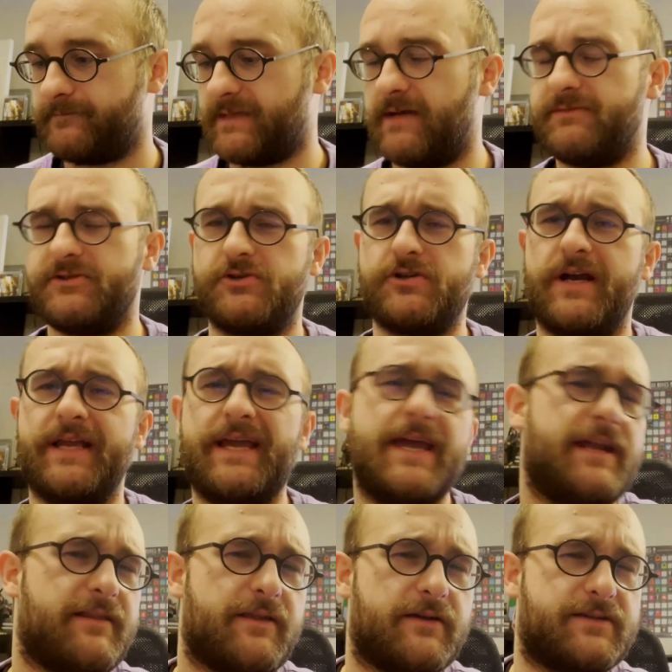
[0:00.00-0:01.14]
still trying to get
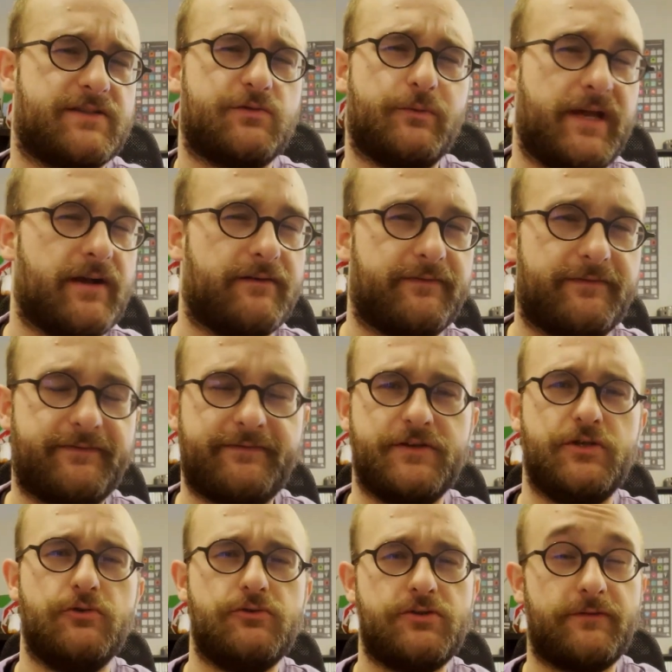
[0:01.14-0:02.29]
into the swing of
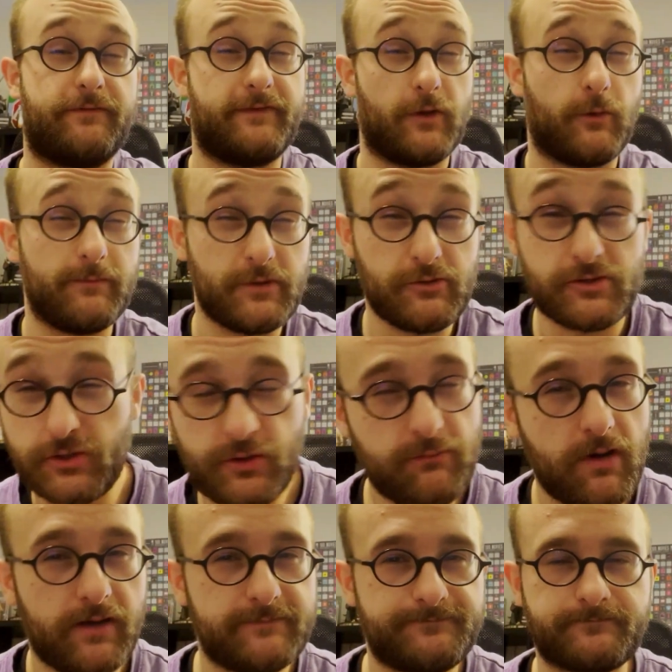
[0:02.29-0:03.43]
film
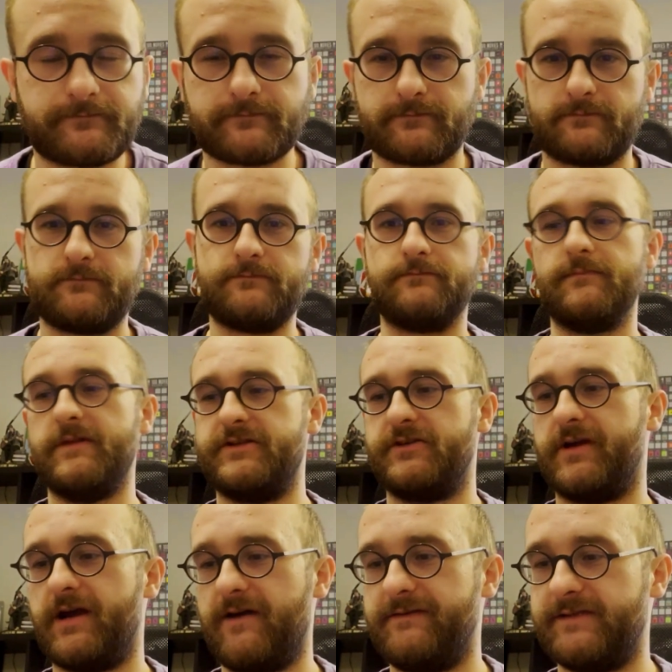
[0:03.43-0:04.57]
YouTube. So,
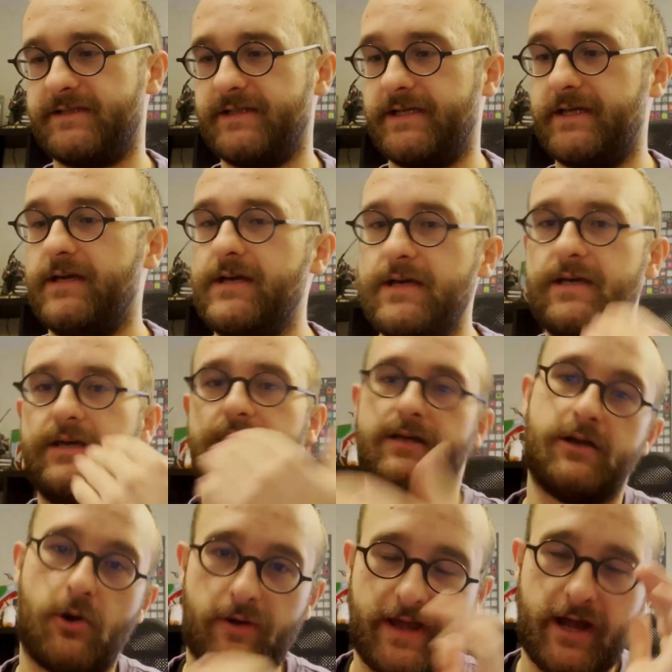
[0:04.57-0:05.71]
like, obviously,
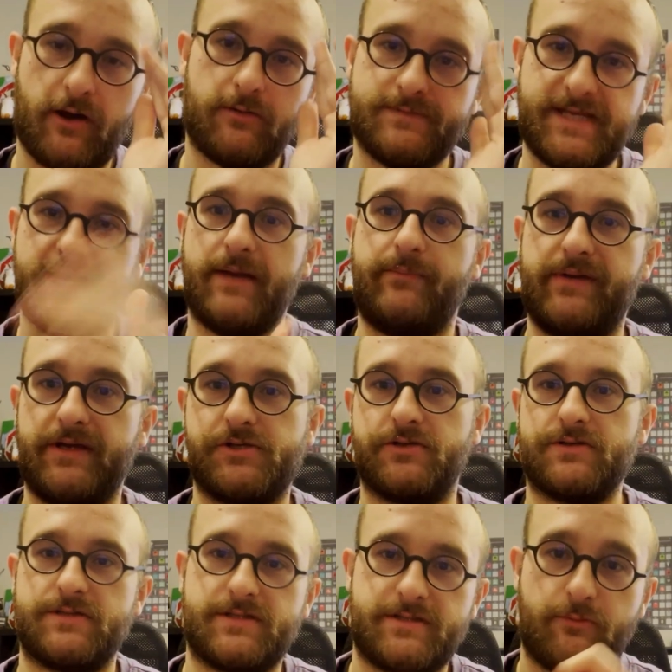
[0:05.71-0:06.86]
going out, taking
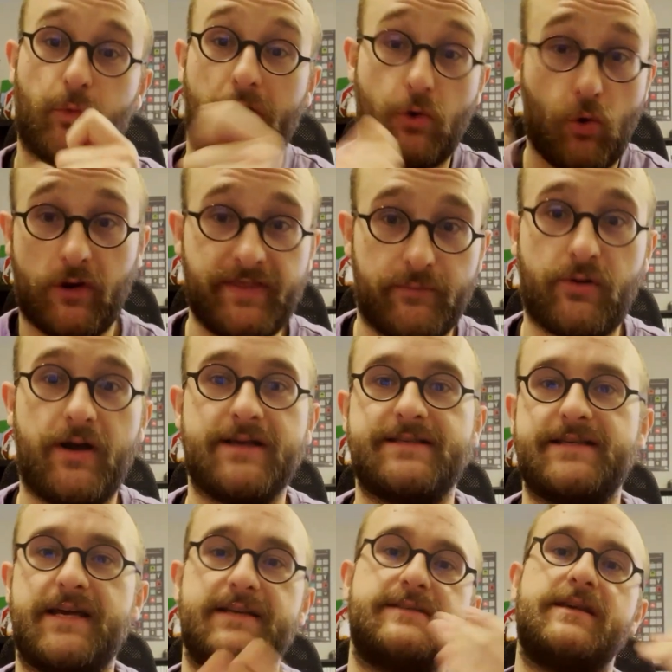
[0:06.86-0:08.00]
pictures, recording the
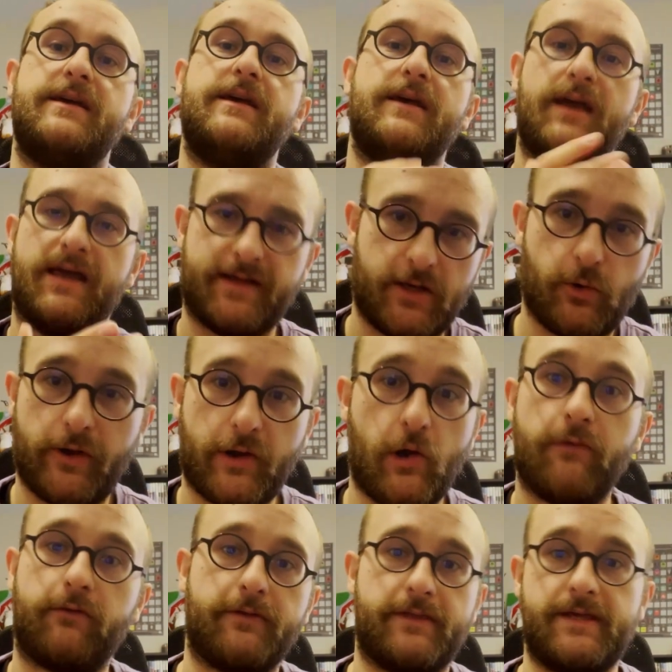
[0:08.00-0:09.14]
process, and then going
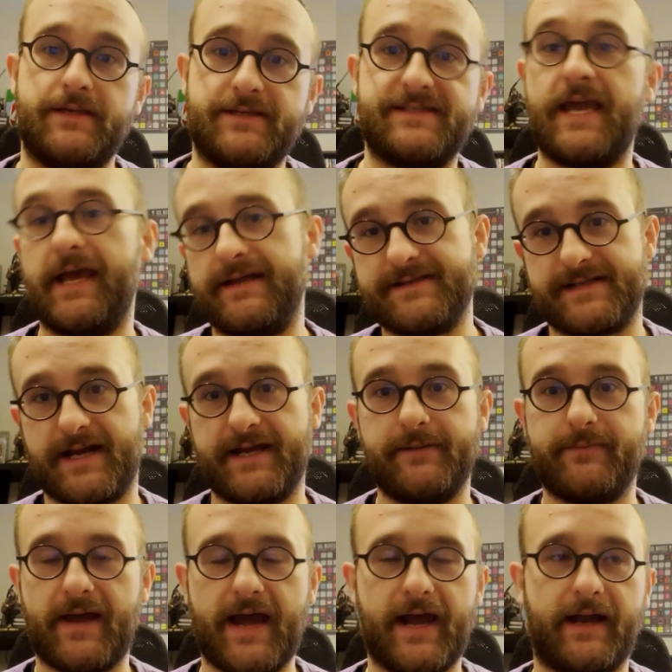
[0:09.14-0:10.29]
over the scans that I
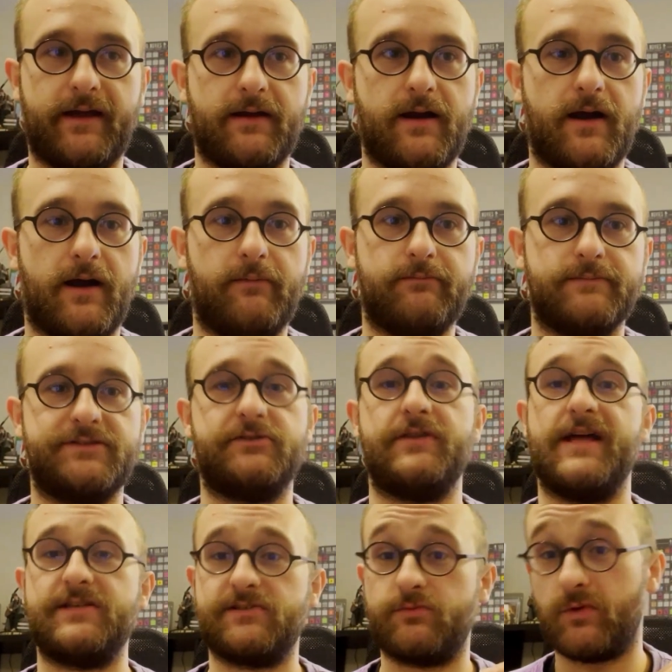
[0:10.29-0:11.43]
get back. So
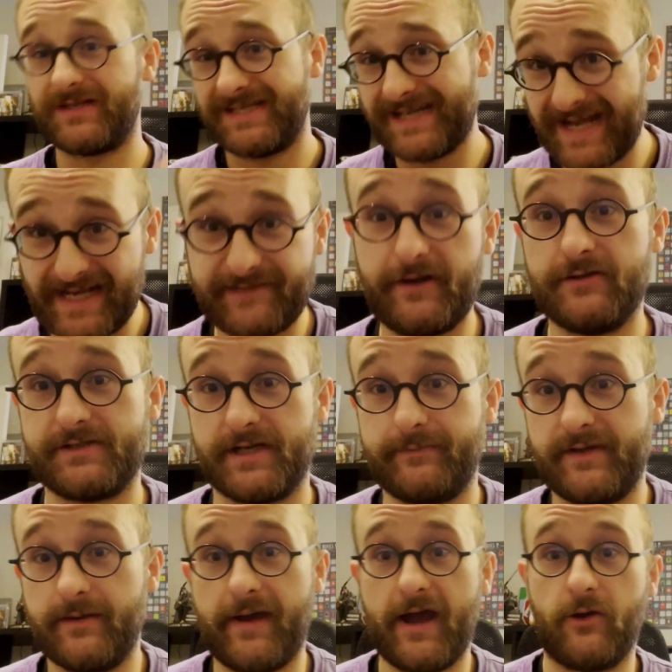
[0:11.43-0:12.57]
that's what today's video is going to
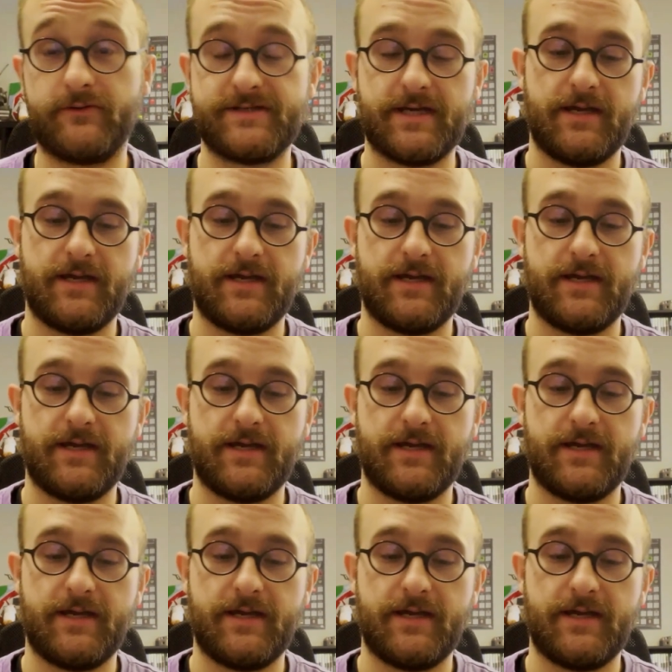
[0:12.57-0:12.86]
be about.